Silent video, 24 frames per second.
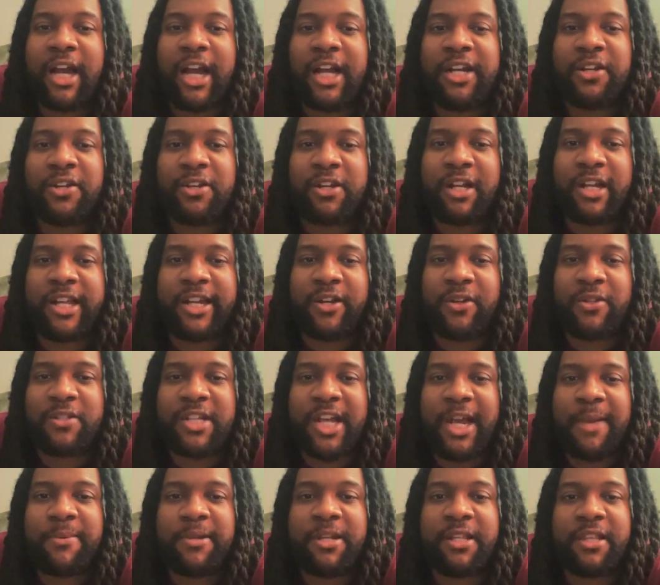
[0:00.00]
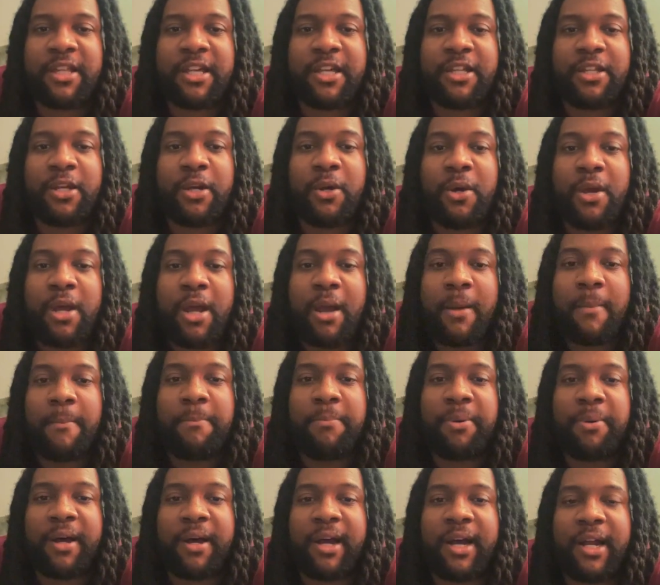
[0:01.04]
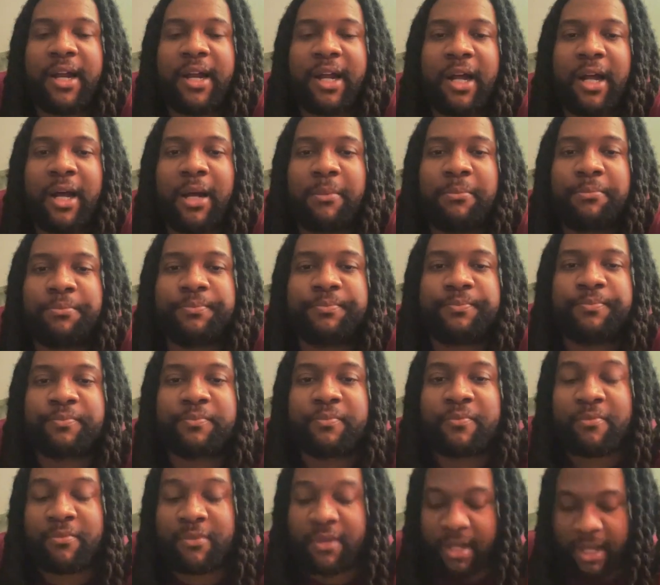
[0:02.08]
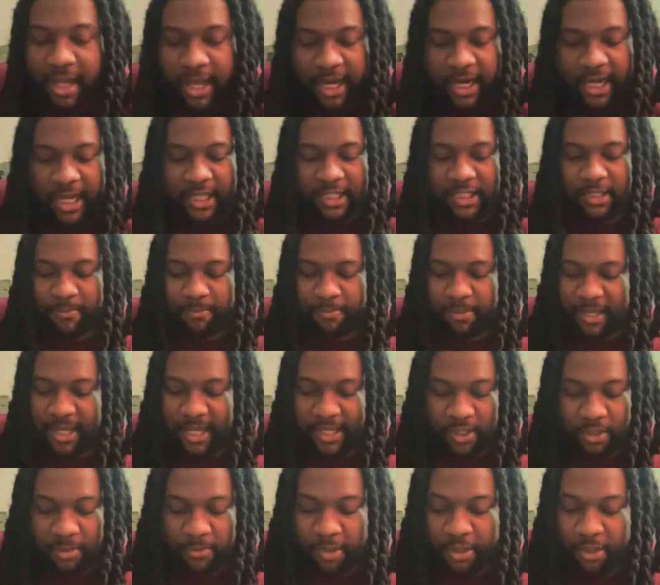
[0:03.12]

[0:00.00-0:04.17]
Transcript: I know y'all ain't going to type anything though, but um, I got some plants.